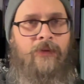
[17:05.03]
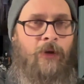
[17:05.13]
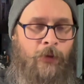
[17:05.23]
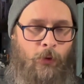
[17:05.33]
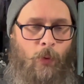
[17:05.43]
a
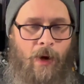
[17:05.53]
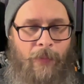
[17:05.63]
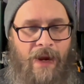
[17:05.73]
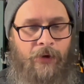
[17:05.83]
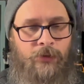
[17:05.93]
little while
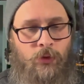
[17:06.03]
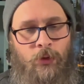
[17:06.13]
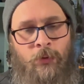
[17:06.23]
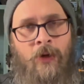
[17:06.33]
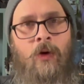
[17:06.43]
back are
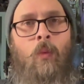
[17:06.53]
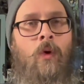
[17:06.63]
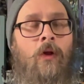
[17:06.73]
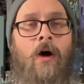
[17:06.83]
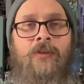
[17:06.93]
true,
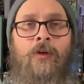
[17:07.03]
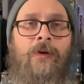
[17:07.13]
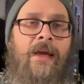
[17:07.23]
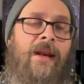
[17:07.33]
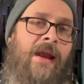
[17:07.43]
we'll also
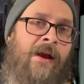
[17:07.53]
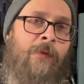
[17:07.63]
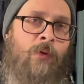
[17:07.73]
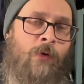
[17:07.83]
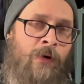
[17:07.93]
get
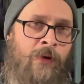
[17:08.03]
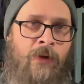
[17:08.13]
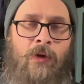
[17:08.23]
Airborne,